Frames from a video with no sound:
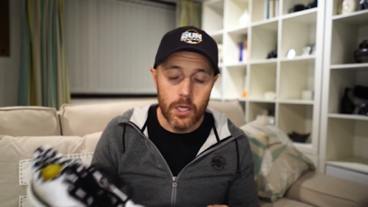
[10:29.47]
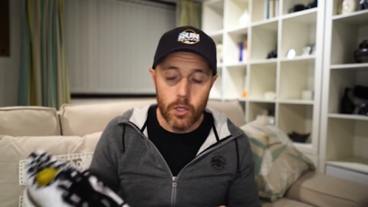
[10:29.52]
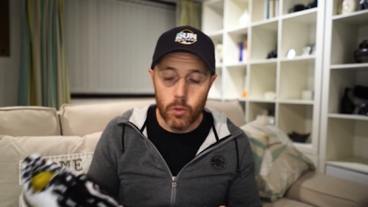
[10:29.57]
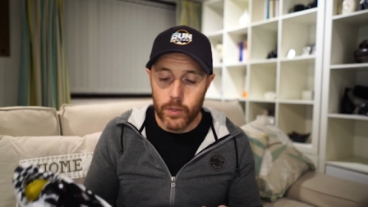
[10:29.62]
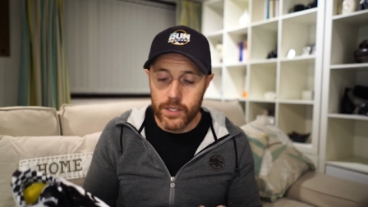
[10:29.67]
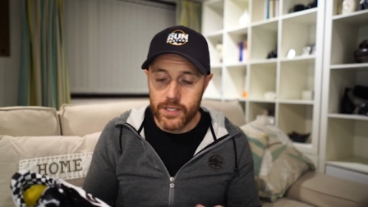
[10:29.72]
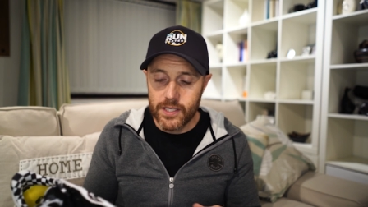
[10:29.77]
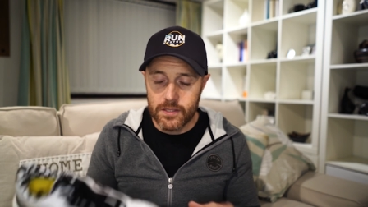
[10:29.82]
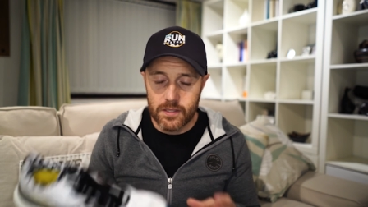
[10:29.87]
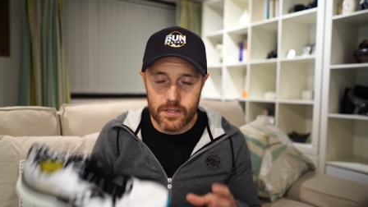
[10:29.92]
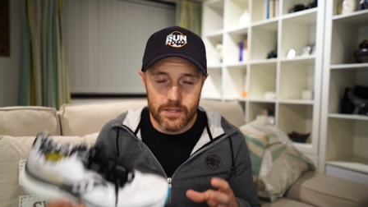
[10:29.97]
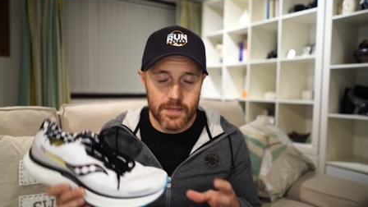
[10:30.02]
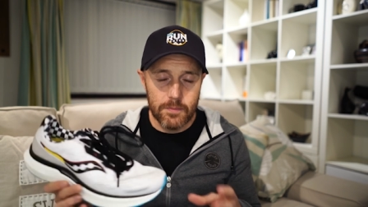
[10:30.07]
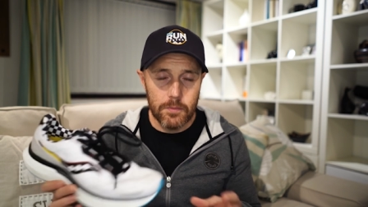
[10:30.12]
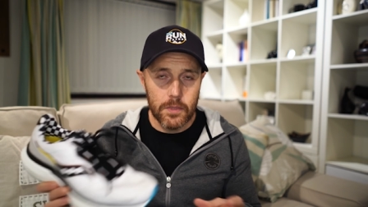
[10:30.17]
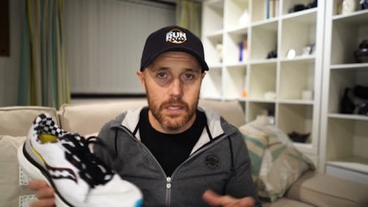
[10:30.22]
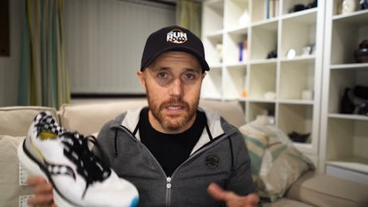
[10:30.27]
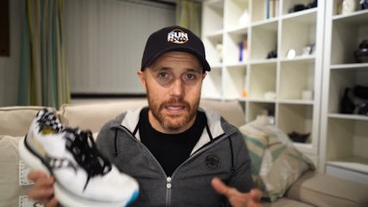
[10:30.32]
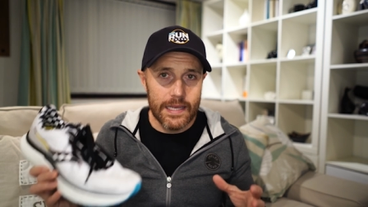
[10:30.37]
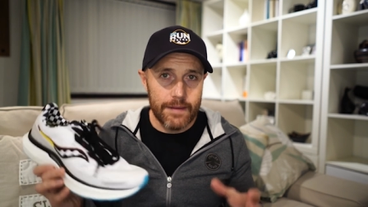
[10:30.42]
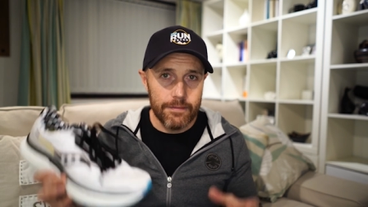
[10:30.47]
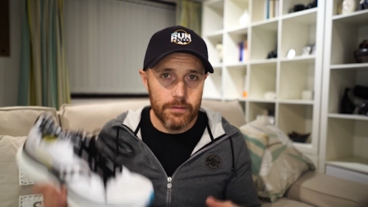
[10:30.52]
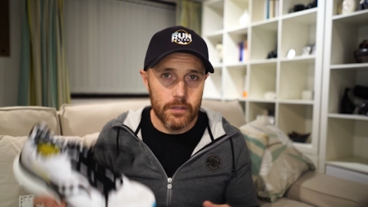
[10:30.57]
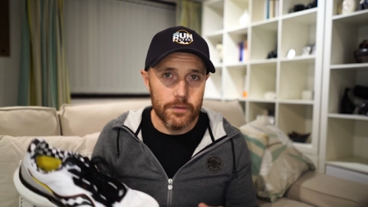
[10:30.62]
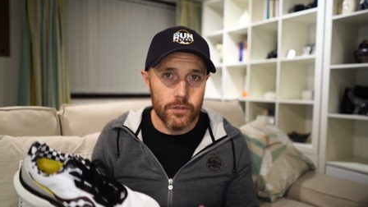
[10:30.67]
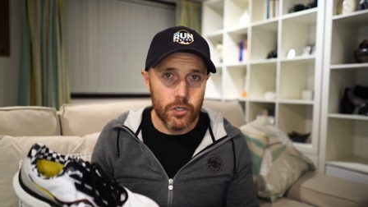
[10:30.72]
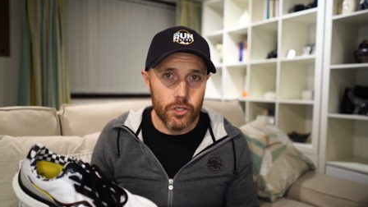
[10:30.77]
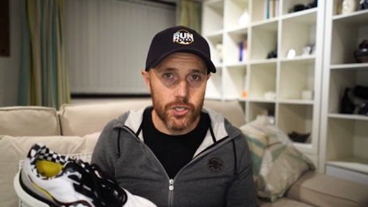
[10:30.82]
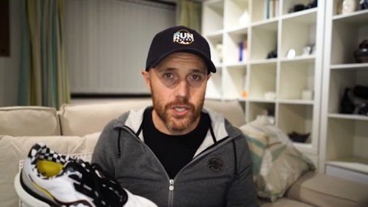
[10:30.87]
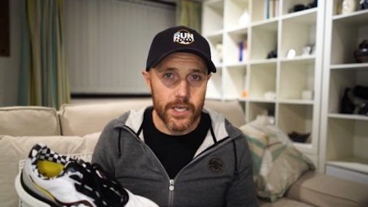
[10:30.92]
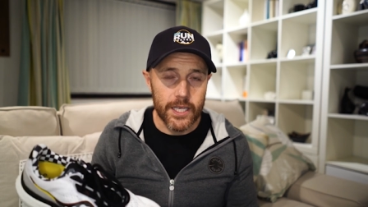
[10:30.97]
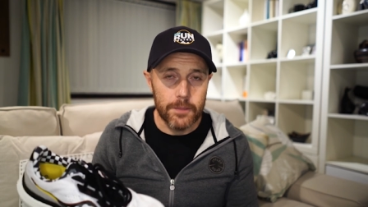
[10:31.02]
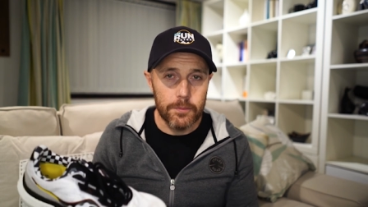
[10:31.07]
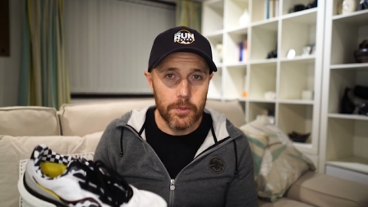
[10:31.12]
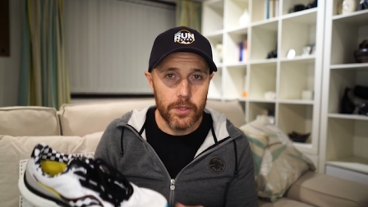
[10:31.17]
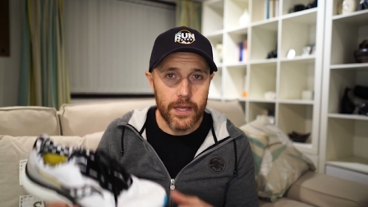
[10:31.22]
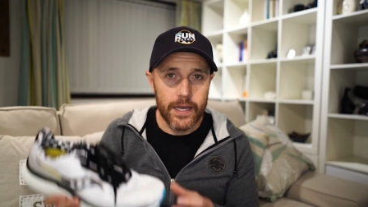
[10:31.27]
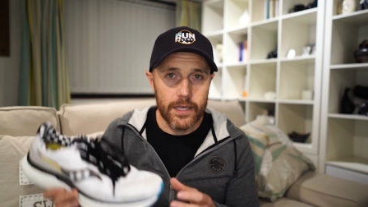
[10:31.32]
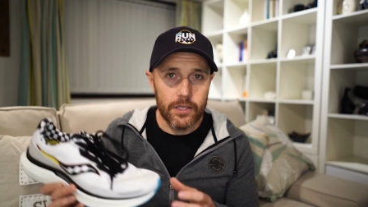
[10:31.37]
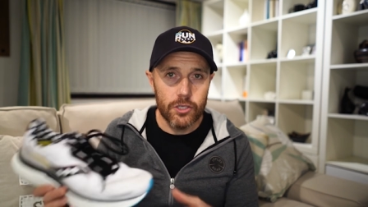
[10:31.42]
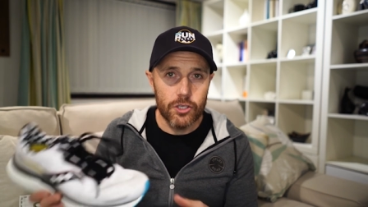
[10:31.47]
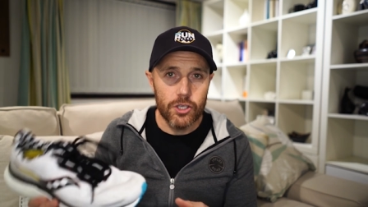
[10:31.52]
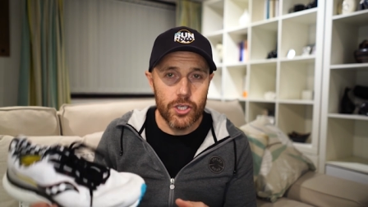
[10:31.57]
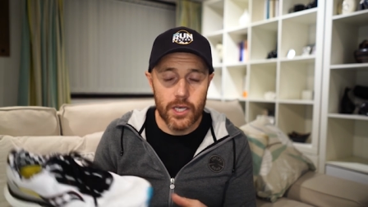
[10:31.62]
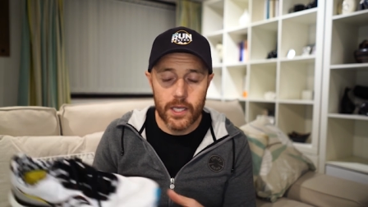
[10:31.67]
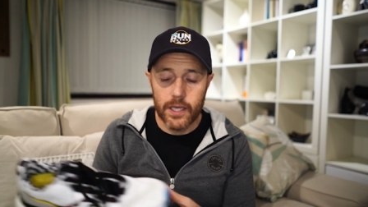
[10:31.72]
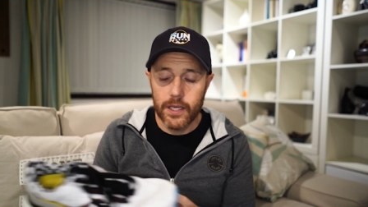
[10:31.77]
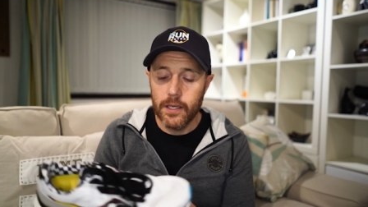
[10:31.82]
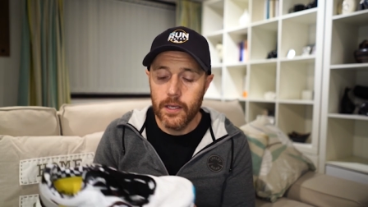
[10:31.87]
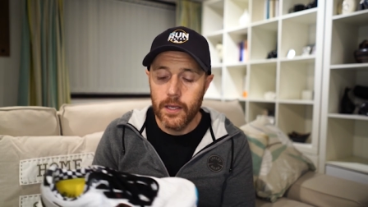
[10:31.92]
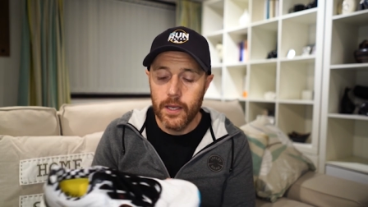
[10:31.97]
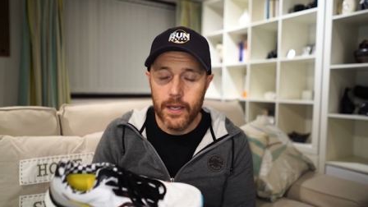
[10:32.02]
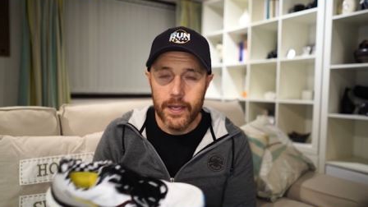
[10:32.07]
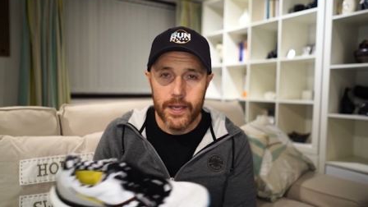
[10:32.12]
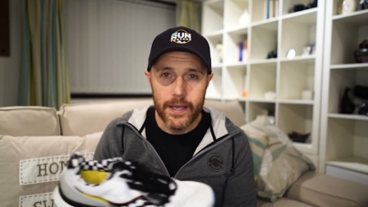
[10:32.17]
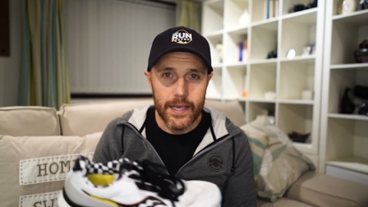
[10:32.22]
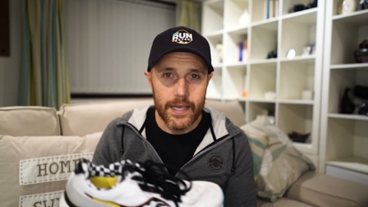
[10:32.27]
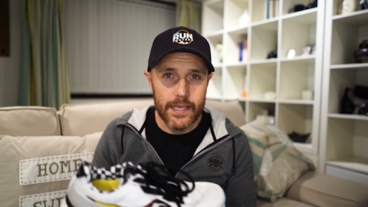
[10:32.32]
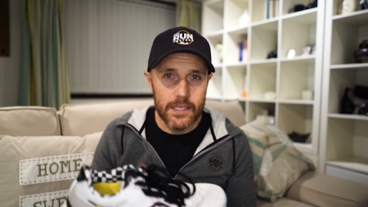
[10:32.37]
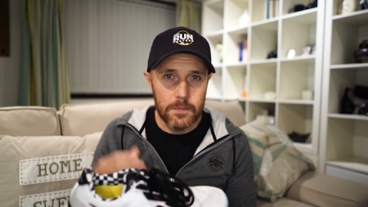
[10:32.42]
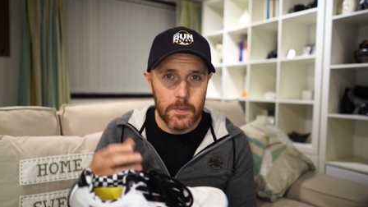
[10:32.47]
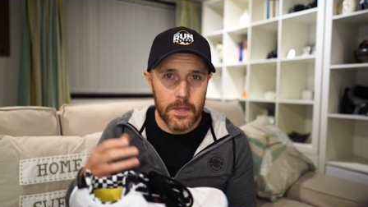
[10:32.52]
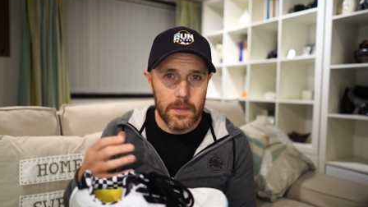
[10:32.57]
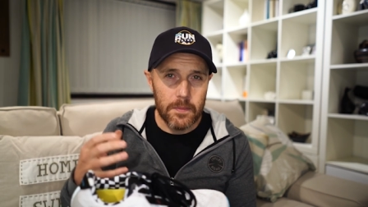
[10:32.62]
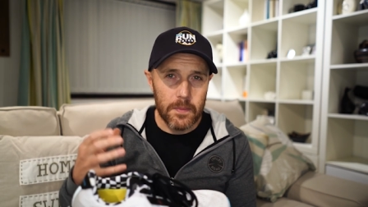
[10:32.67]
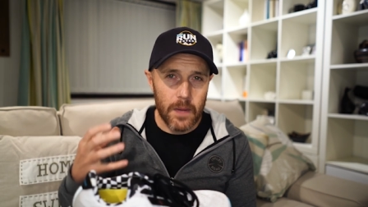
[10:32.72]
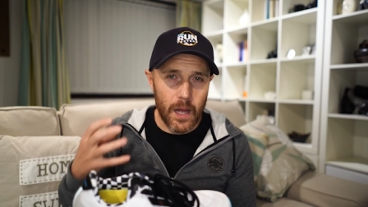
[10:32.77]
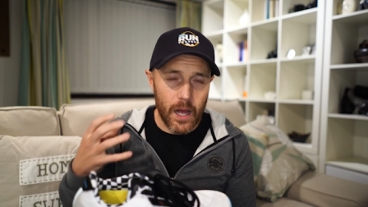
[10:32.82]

which has a similar level of cushioning, but that cushioning is a bit